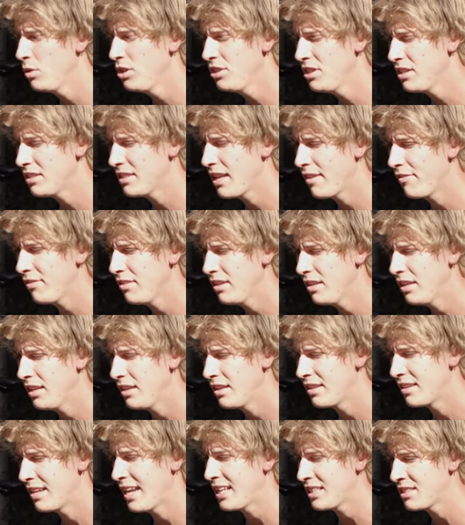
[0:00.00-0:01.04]
Music
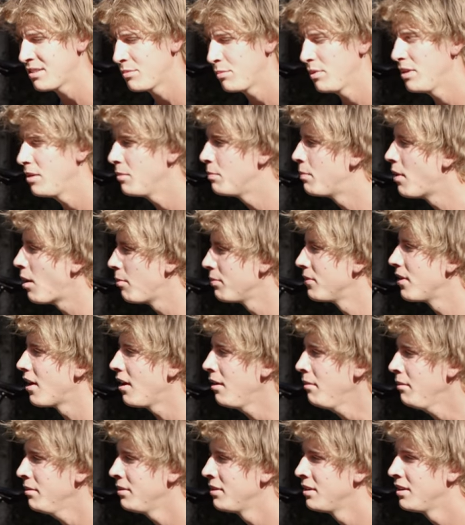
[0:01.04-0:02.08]
definitely gets me pumped
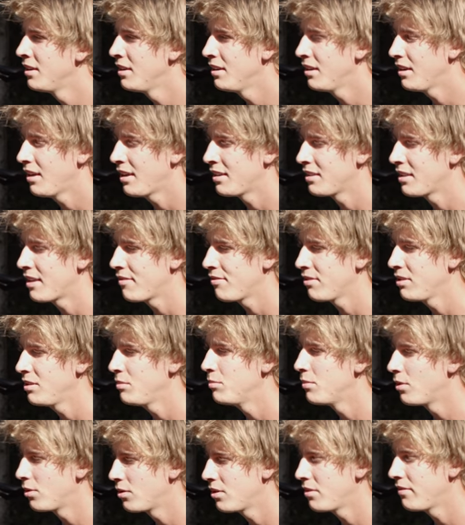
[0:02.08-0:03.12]
up and definitely
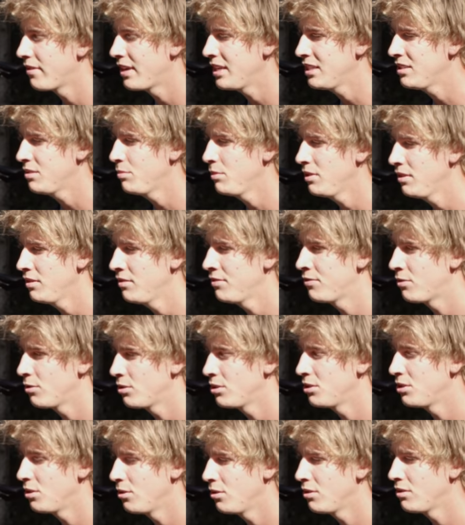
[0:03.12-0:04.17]
motivates me
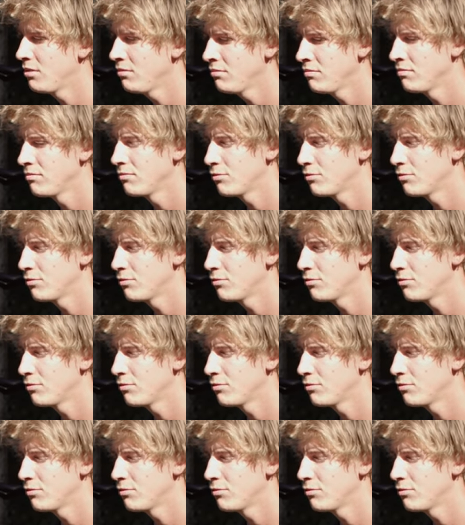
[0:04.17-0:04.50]
for doing